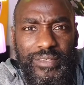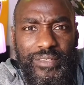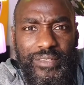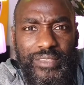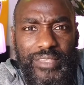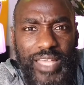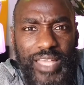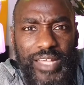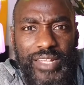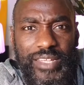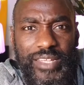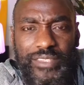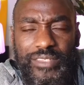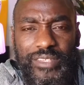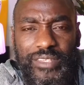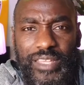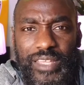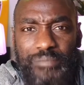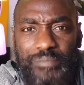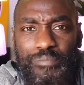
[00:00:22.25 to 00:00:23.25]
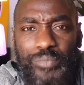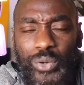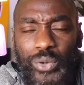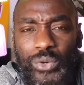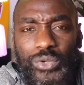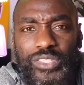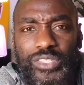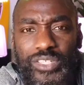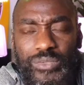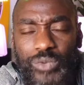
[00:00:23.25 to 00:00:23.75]
that it's
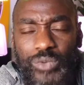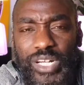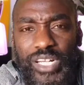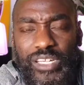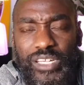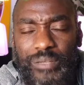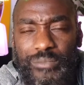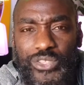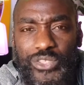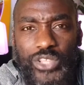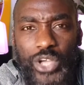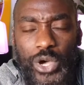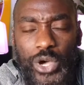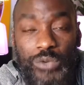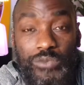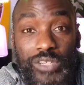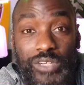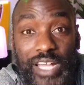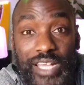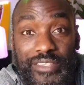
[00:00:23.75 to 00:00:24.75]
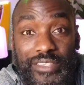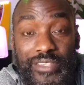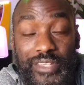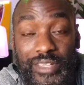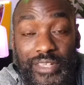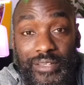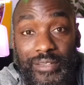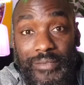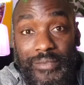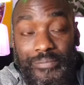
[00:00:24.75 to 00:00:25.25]
important when it comes to overlanding.